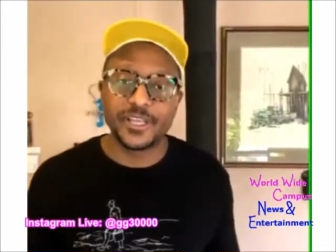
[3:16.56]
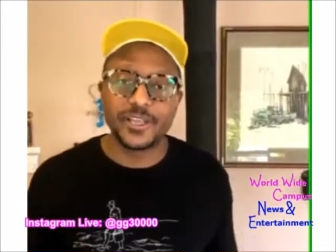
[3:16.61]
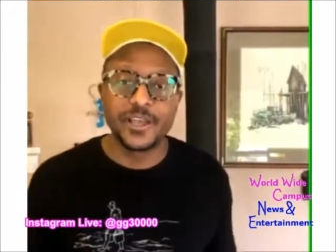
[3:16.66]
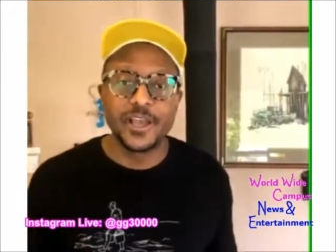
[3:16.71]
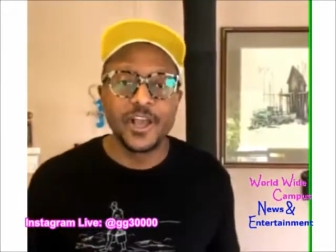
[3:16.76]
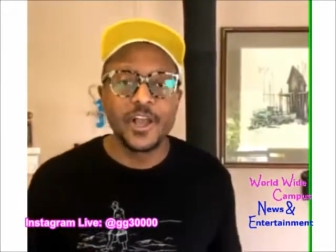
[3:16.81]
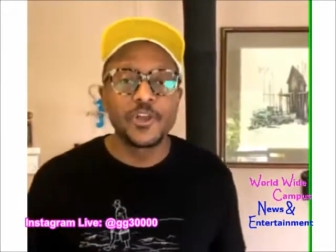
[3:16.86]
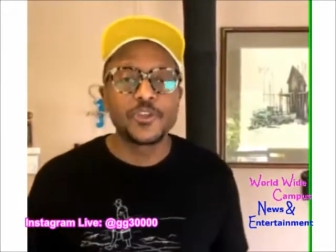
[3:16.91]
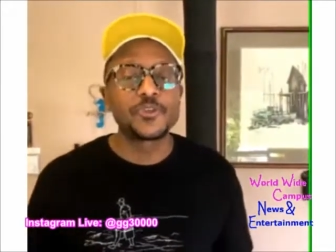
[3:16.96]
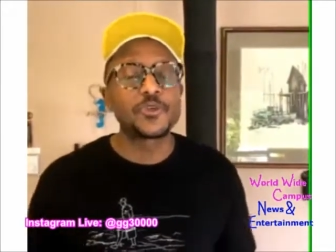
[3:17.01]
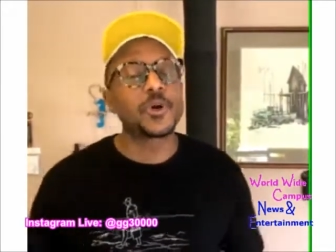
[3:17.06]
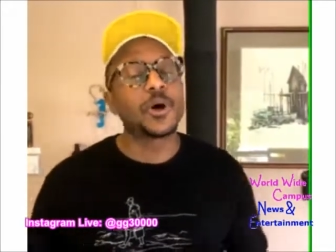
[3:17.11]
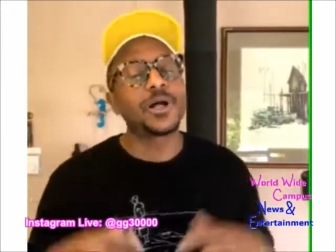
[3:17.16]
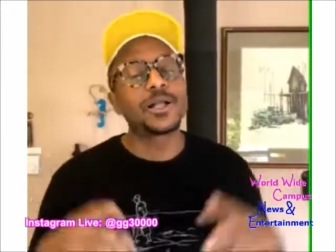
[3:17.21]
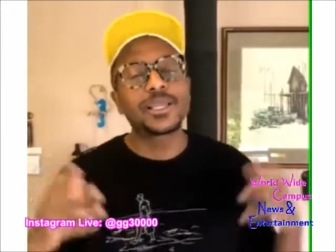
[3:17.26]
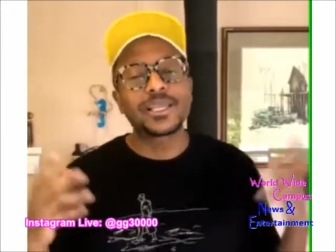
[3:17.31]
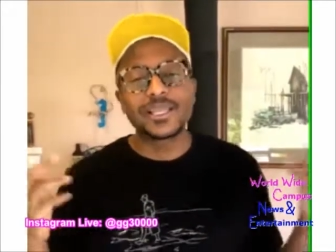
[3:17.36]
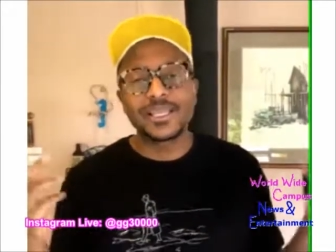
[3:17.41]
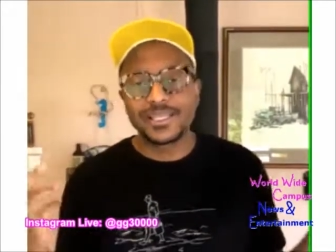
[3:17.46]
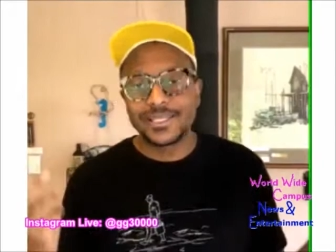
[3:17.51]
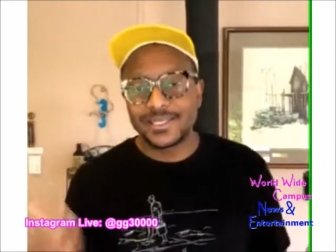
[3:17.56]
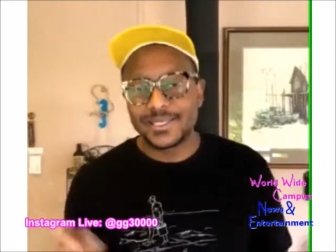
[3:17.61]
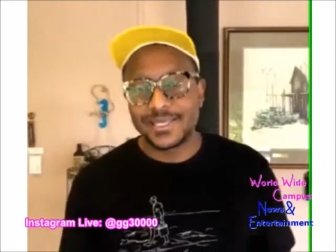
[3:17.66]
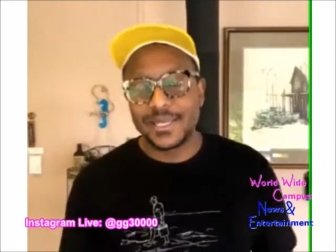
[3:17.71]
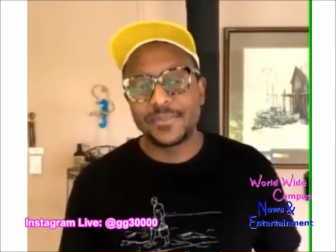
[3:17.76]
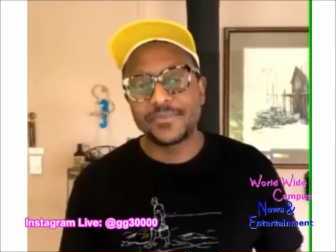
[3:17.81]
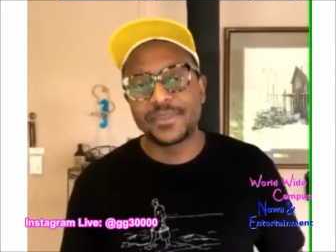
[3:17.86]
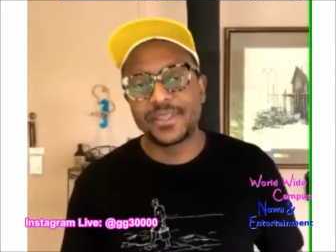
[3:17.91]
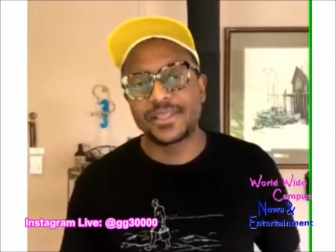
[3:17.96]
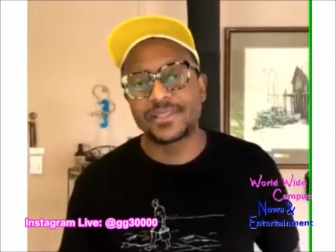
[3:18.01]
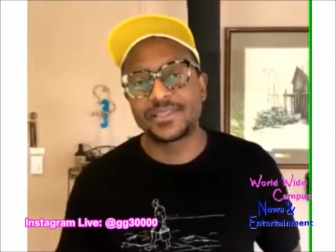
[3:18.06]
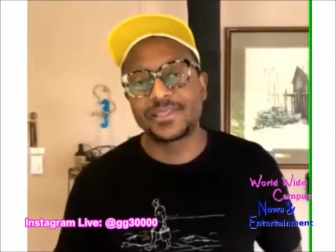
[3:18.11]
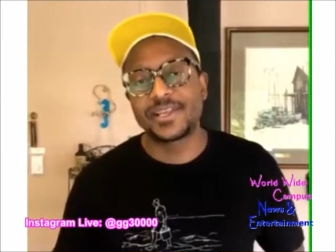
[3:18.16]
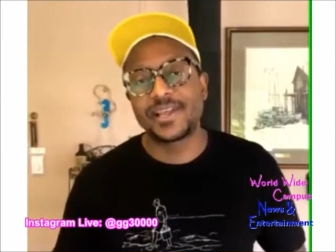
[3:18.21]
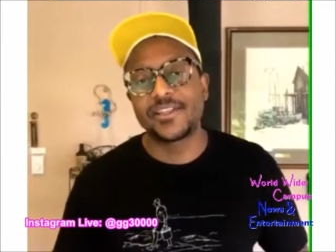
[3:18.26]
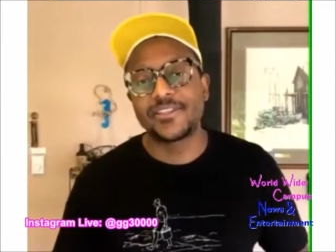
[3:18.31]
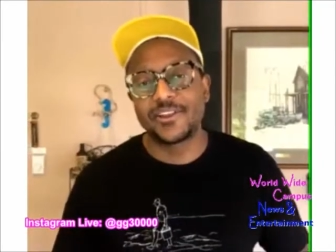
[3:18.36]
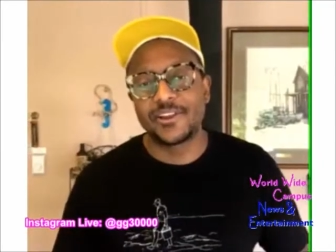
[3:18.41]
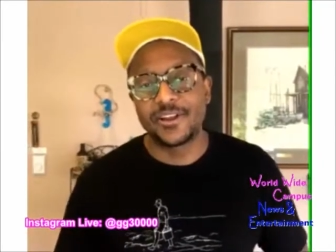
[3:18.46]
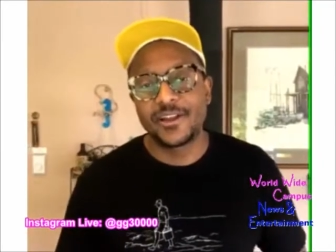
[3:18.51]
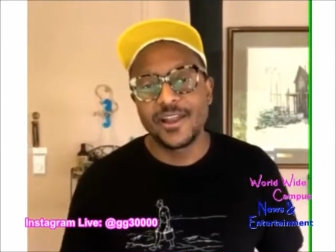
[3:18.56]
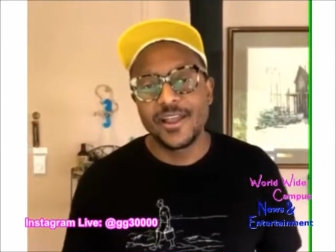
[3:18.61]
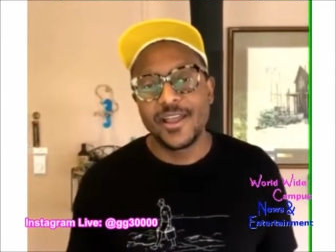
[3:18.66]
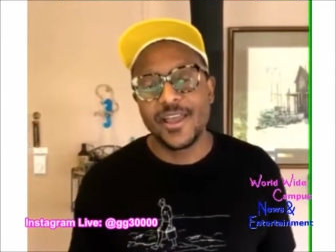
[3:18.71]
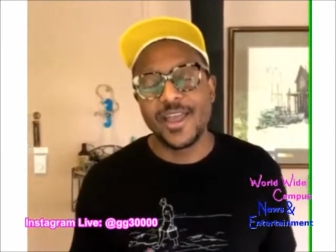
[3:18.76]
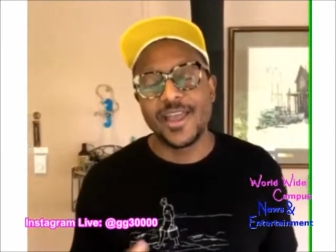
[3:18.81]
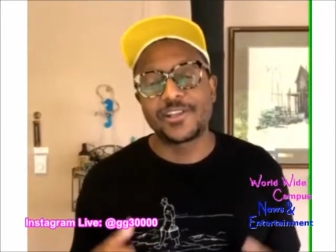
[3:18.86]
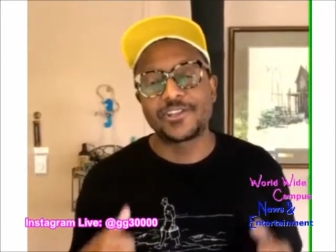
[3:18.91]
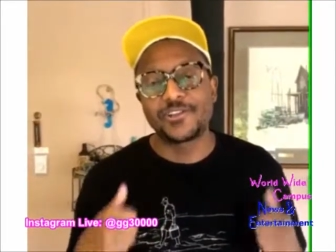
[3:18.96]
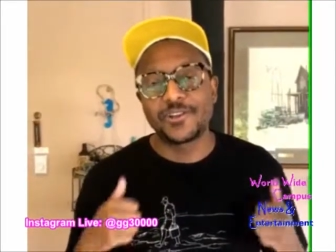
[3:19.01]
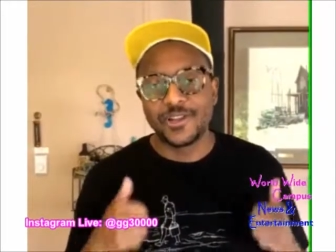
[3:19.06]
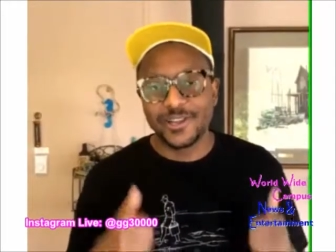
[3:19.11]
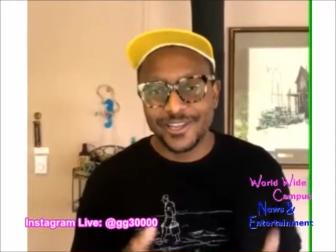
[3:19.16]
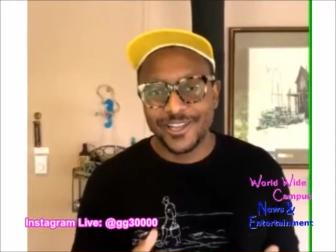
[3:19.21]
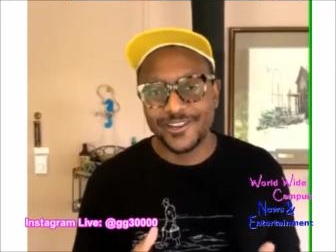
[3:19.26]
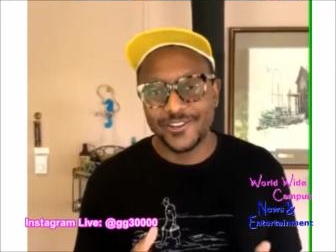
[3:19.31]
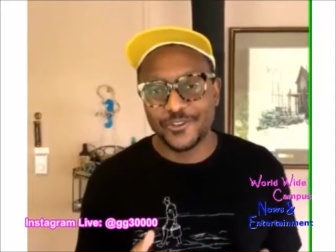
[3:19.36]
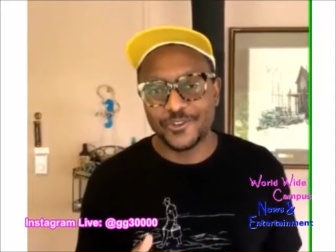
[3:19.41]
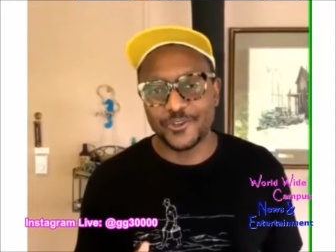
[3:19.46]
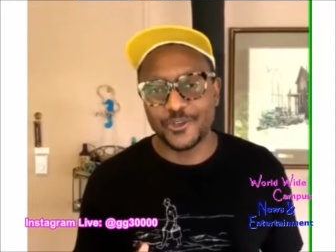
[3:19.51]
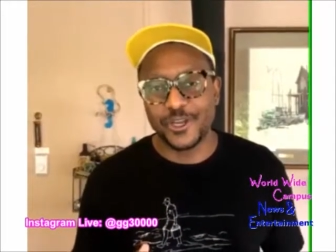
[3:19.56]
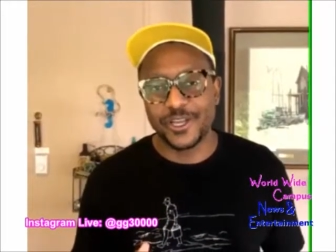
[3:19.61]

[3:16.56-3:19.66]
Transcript: you all can eat the same thing together and you all can enjoy it.